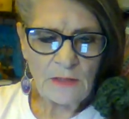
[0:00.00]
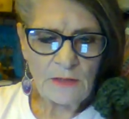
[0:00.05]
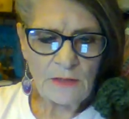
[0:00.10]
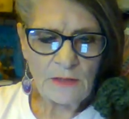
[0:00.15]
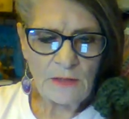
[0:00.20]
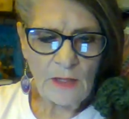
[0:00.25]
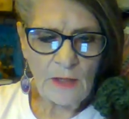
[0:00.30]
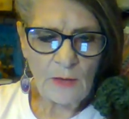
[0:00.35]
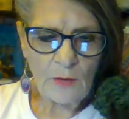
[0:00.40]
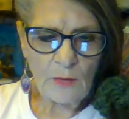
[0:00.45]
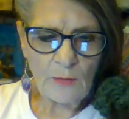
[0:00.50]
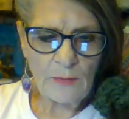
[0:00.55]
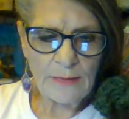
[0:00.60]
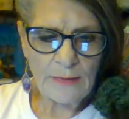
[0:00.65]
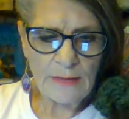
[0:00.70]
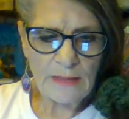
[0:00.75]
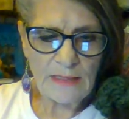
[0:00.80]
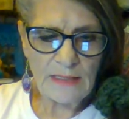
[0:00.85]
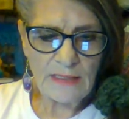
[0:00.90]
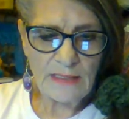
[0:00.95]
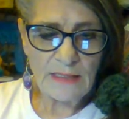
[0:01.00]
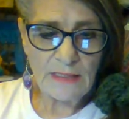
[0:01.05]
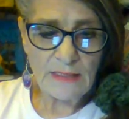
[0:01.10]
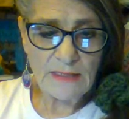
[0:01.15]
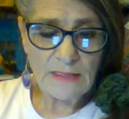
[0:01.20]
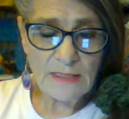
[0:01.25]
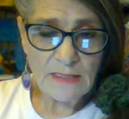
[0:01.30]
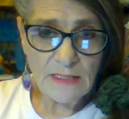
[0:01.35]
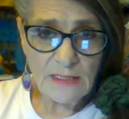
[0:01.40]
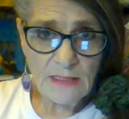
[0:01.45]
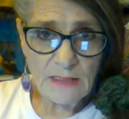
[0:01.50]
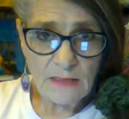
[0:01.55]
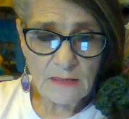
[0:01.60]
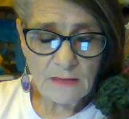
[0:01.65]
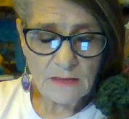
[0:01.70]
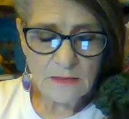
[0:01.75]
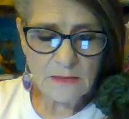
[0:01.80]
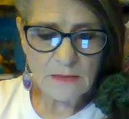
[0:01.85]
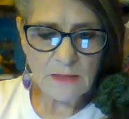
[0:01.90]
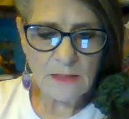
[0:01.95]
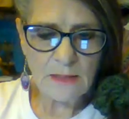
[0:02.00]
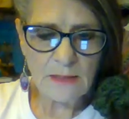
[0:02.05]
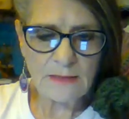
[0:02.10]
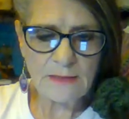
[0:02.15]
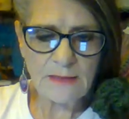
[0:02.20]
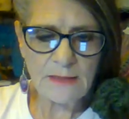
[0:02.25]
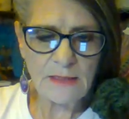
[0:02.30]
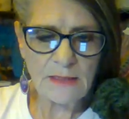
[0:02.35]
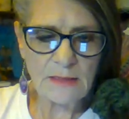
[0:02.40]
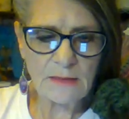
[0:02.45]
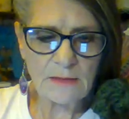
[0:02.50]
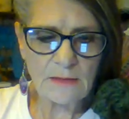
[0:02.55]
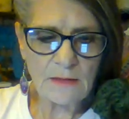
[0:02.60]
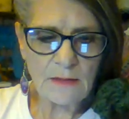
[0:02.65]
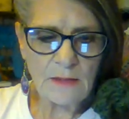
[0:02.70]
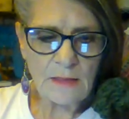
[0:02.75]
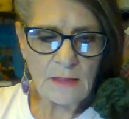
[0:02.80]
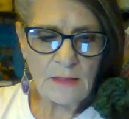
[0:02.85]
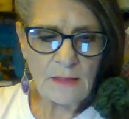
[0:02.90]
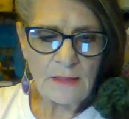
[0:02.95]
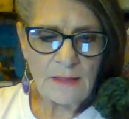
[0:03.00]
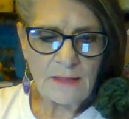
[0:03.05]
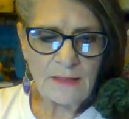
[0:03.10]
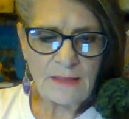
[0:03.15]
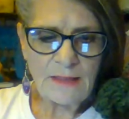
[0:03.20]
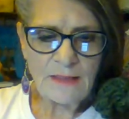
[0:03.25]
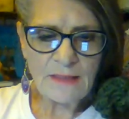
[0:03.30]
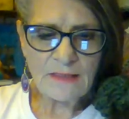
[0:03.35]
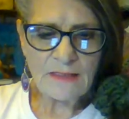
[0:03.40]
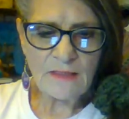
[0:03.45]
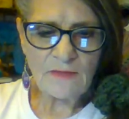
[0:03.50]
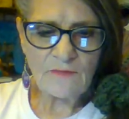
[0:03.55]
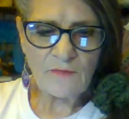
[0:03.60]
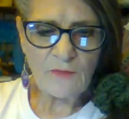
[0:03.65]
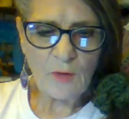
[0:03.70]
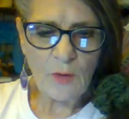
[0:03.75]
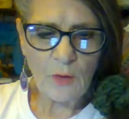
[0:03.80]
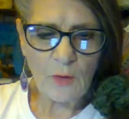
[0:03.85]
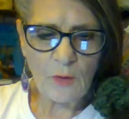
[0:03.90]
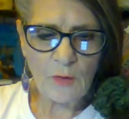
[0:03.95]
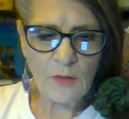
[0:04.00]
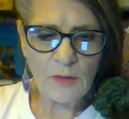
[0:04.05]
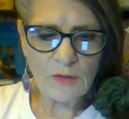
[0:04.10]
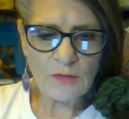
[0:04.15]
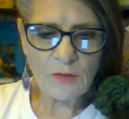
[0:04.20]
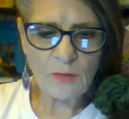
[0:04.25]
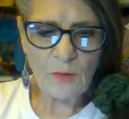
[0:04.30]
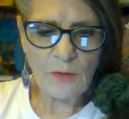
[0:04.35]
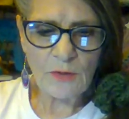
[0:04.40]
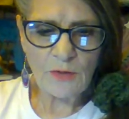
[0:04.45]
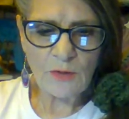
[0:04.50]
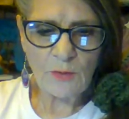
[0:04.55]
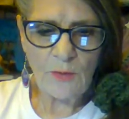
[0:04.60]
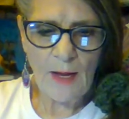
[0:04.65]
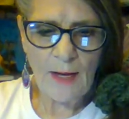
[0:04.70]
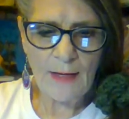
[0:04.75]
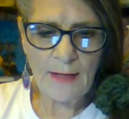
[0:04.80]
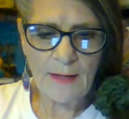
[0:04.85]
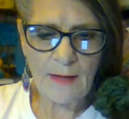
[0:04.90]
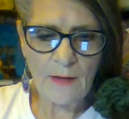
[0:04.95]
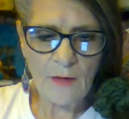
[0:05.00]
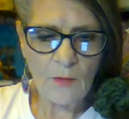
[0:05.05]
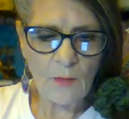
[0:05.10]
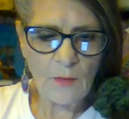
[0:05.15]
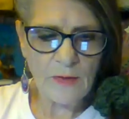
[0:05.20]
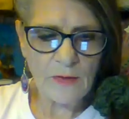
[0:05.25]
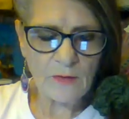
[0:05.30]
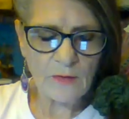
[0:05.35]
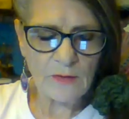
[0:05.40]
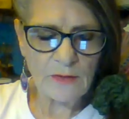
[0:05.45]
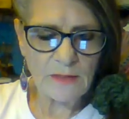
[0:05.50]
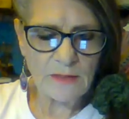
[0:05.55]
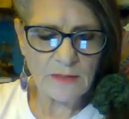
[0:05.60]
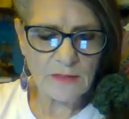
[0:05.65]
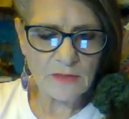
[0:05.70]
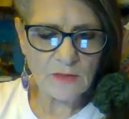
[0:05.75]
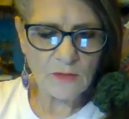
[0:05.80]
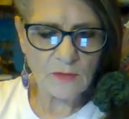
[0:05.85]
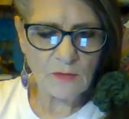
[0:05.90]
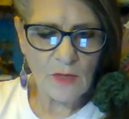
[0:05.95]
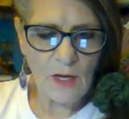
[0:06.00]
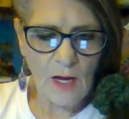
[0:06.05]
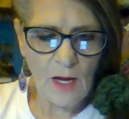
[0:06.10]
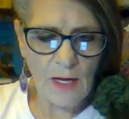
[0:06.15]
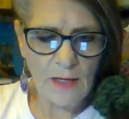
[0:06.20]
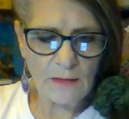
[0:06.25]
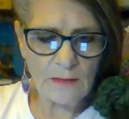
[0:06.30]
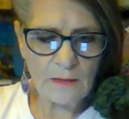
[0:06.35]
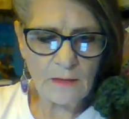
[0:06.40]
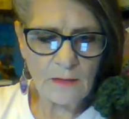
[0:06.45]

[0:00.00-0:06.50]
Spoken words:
"No, but is he?" said Dick. "Yes, of course. What do I care whether he is or not?"